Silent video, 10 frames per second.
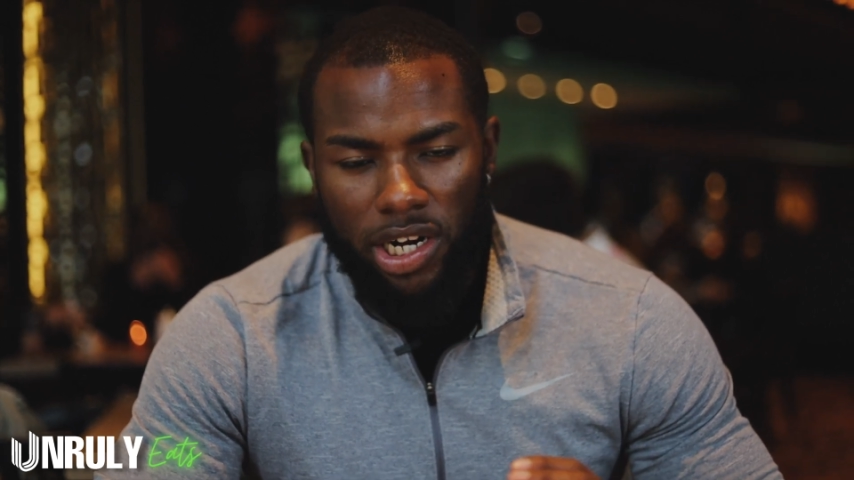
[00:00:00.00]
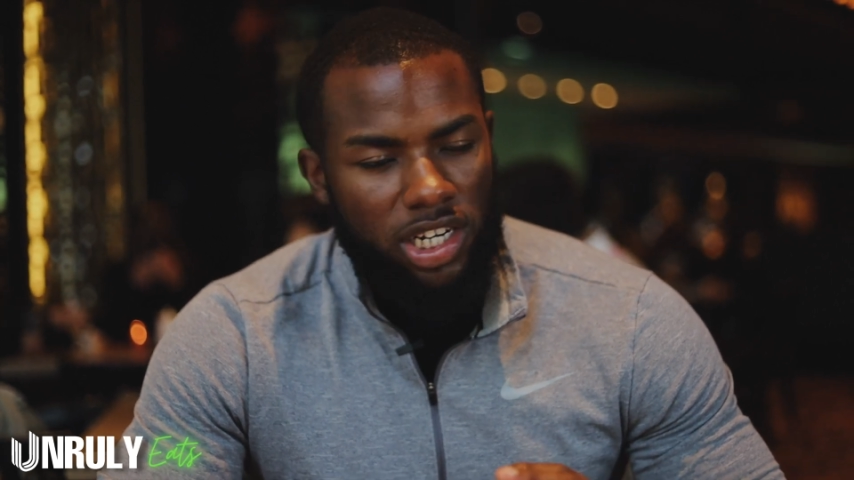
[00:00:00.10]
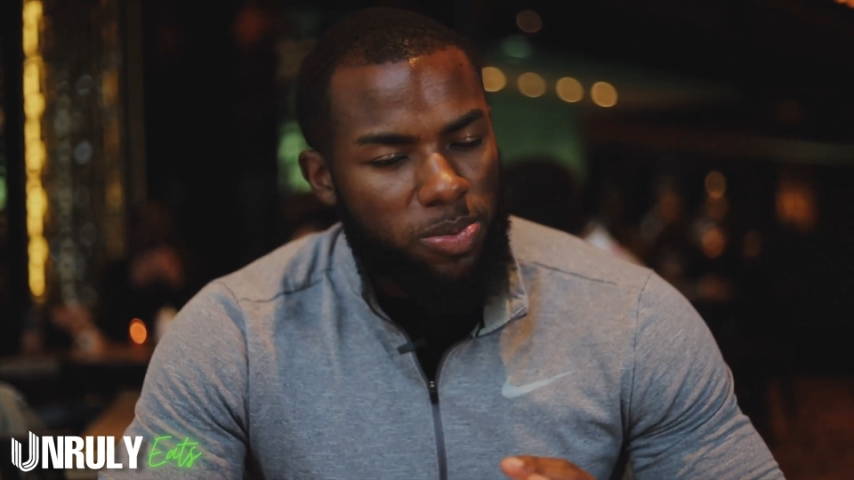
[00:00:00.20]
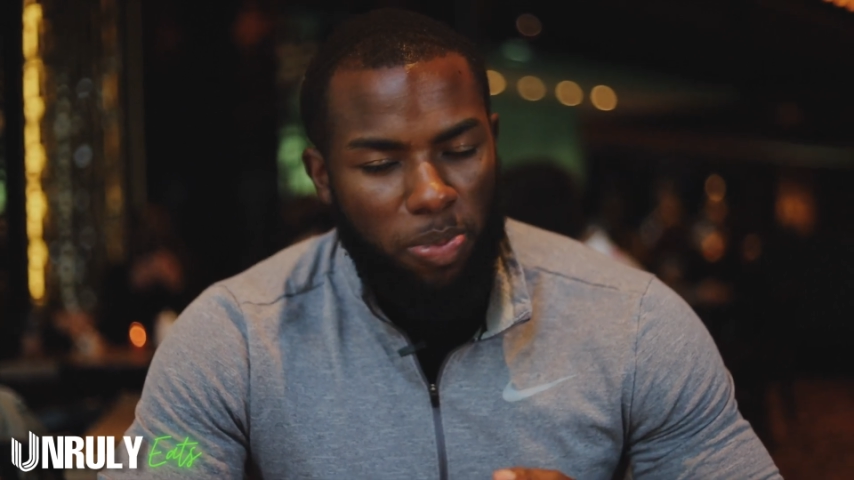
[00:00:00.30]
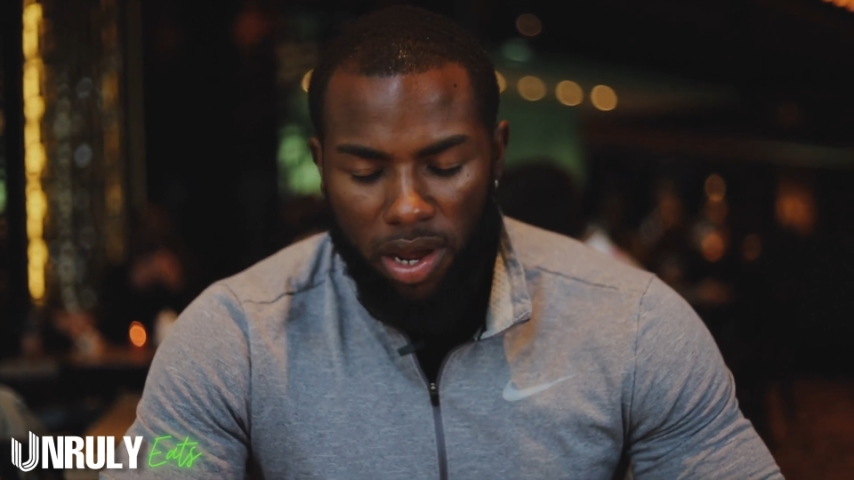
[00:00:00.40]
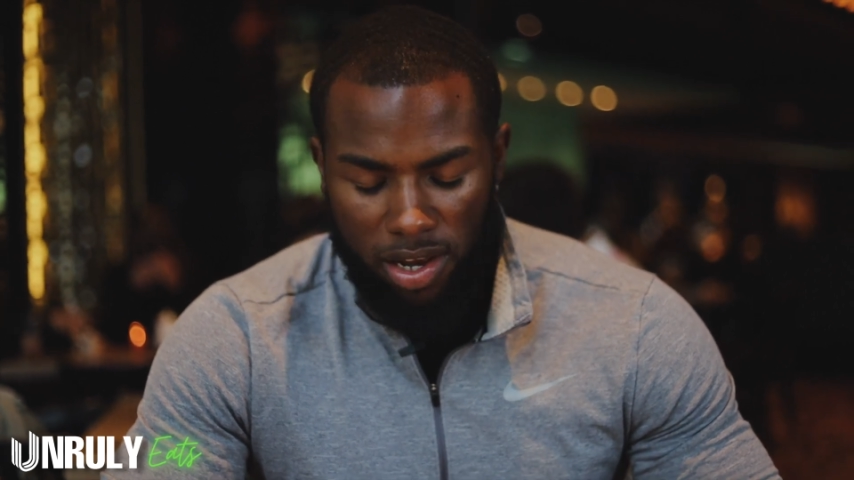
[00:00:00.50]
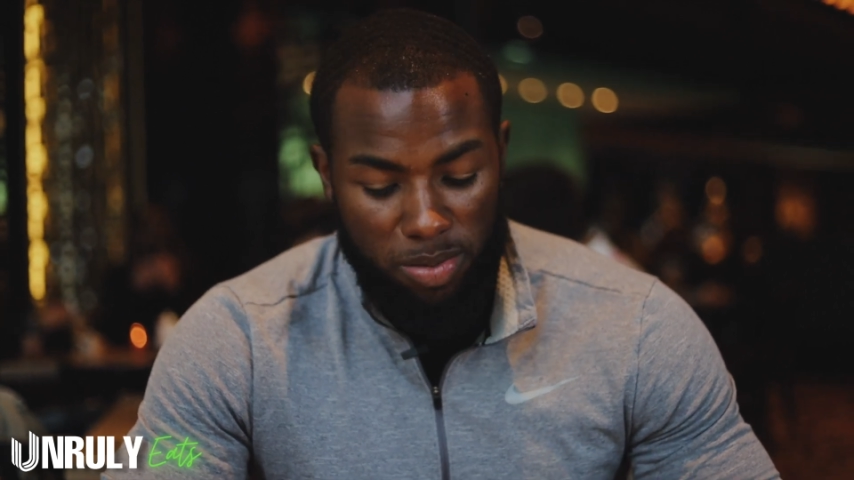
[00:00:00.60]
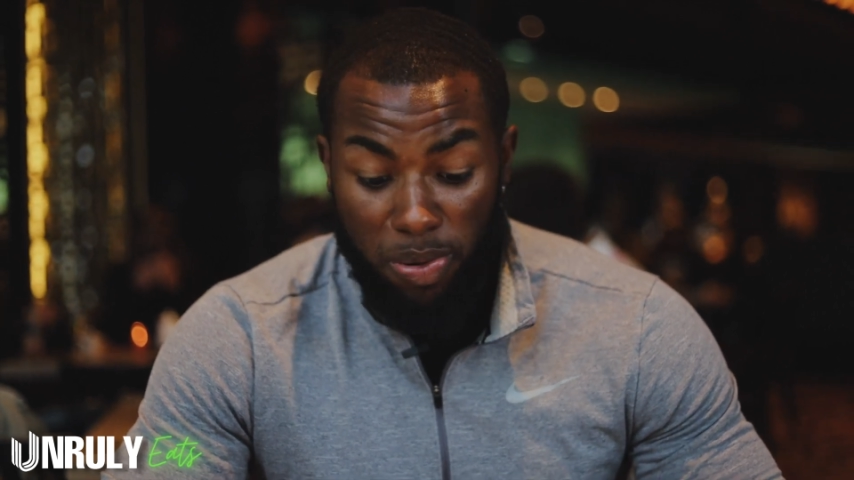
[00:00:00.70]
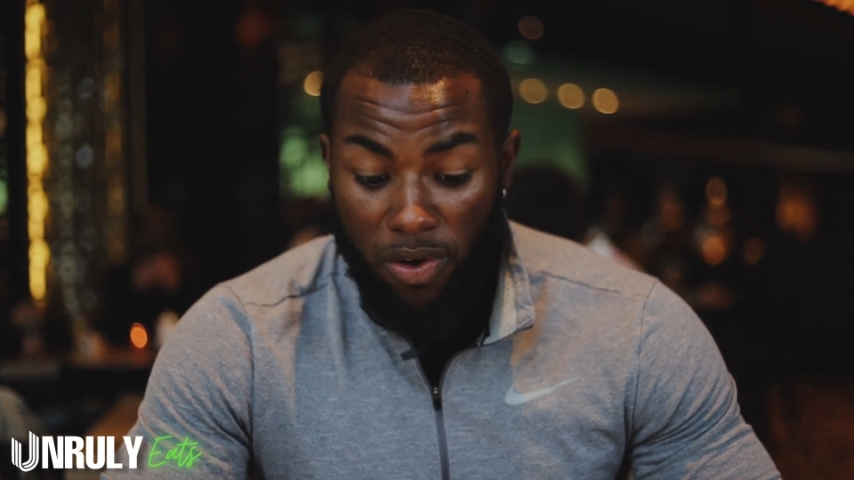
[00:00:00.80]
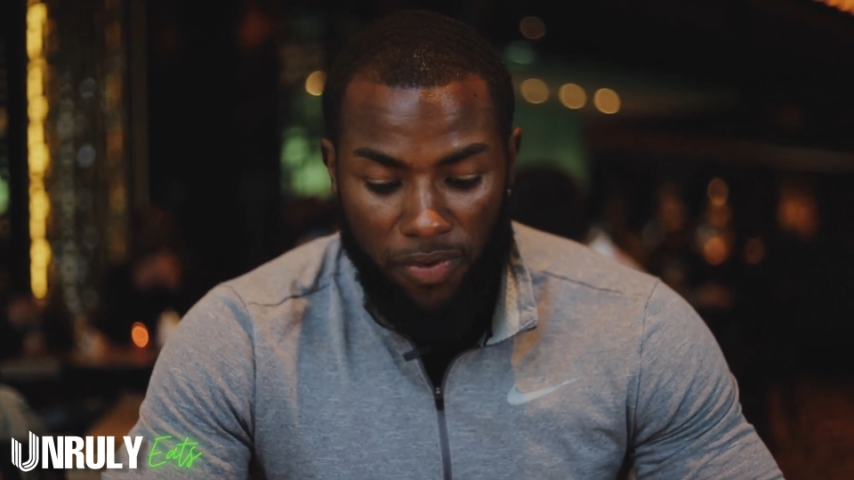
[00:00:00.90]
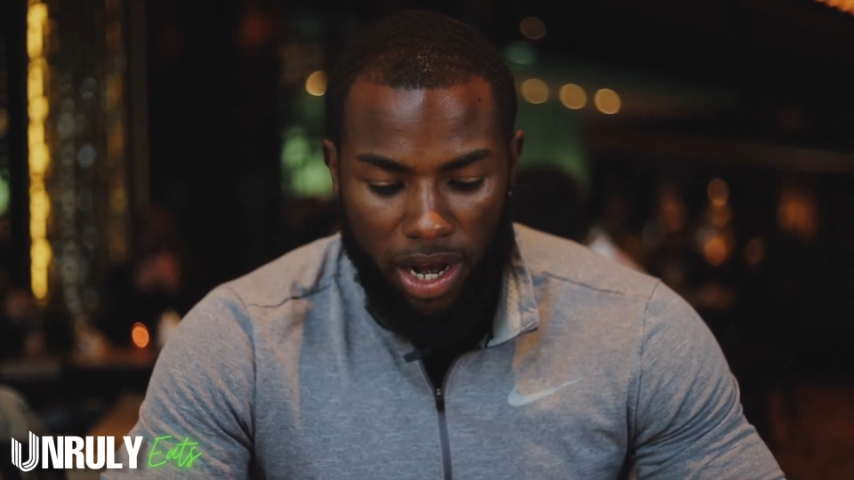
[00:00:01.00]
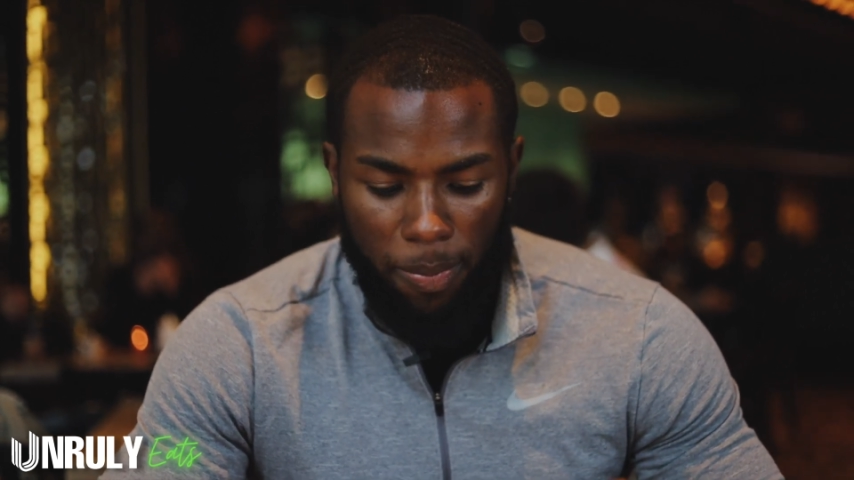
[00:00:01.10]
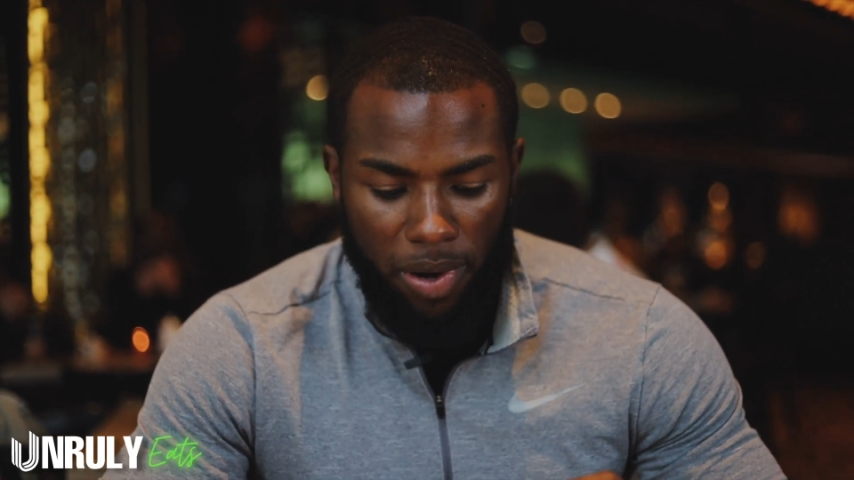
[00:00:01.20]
there is perfect.